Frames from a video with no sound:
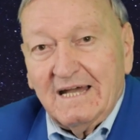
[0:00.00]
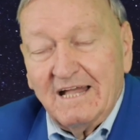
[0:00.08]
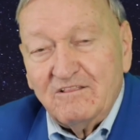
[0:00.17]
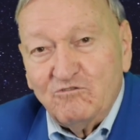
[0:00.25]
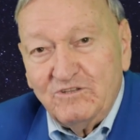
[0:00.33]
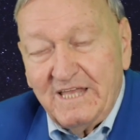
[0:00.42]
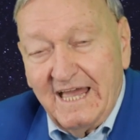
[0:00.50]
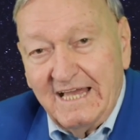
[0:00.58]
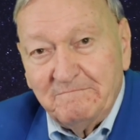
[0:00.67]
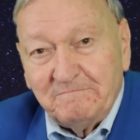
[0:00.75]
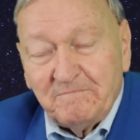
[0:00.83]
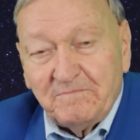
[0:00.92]
And
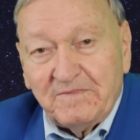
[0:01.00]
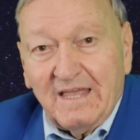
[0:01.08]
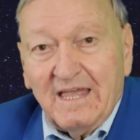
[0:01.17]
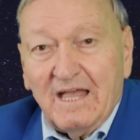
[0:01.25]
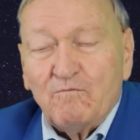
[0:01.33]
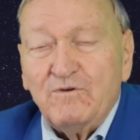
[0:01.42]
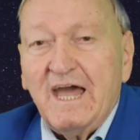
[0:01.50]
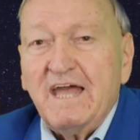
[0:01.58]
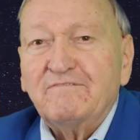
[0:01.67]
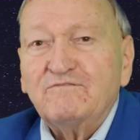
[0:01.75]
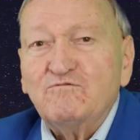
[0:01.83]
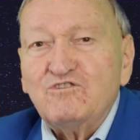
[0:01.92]
today we
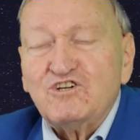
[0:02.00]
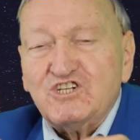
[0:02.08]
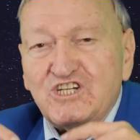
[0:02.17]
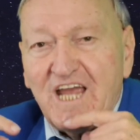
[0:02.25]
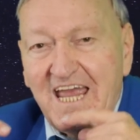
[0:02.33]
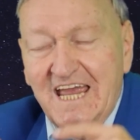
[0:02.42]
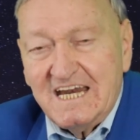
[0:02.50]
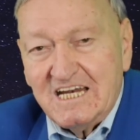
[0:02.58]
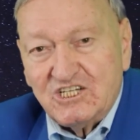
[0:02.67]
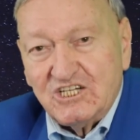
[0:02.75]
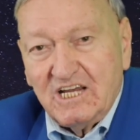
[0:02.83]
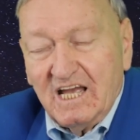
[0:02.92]
have to
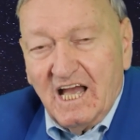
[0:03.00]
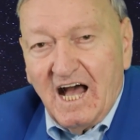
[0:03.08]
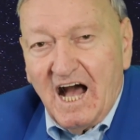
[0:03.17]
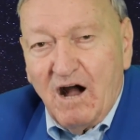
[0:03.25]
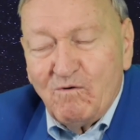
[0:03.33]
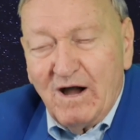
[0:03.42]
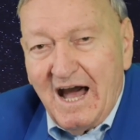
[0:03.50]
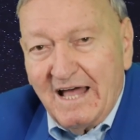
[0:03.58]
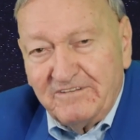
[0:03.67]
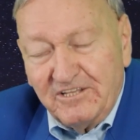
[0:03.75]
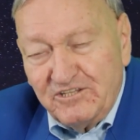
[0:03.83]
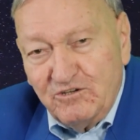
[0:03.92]
change our
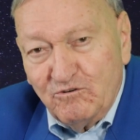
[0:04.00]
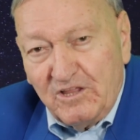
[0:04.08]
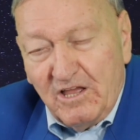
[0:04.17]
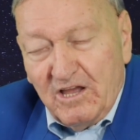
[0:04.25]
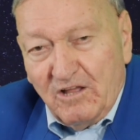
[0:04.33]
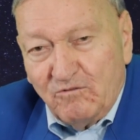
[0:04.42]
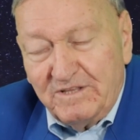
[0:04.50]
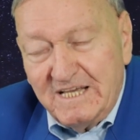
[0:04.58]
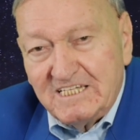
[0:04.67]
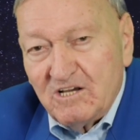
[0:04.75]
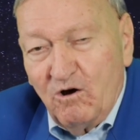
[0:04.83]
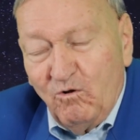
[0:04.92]
attitude to
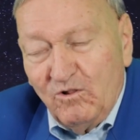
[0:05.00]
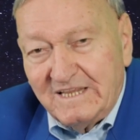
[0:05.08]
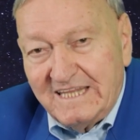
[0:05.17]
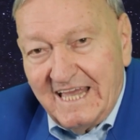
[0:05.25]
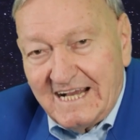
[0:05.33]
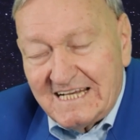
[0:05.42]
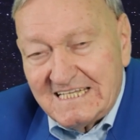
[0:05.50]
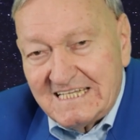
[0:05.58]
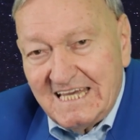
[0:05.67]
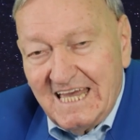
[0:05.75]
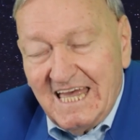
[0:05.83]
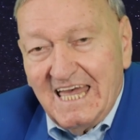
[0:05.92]
these old texts.